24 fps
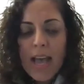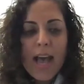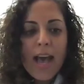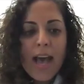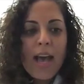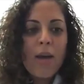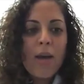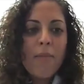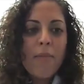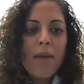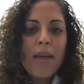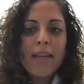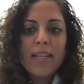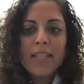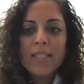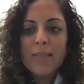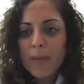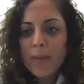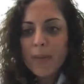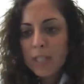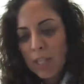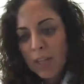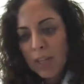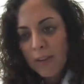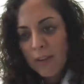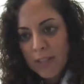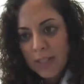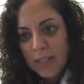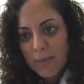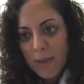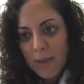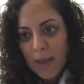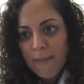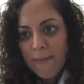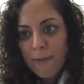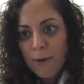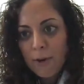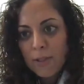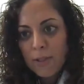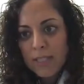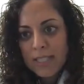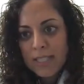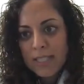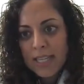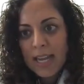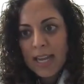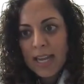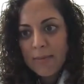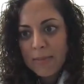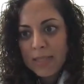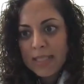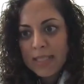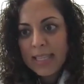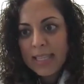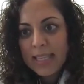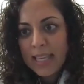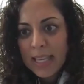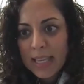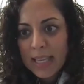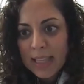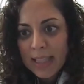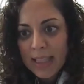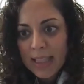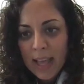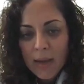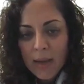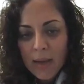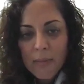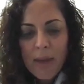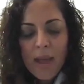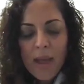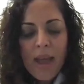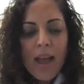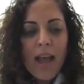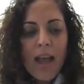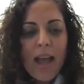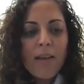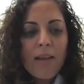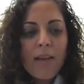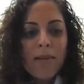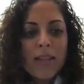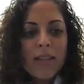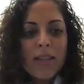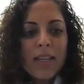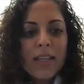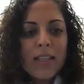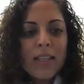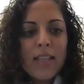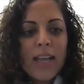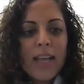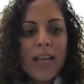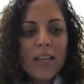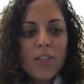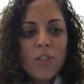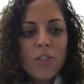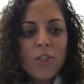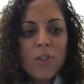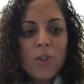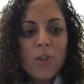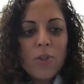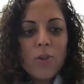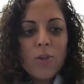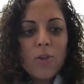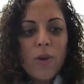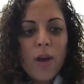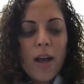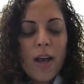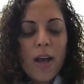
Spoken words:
And especially if it's my first time seeing them, I really like to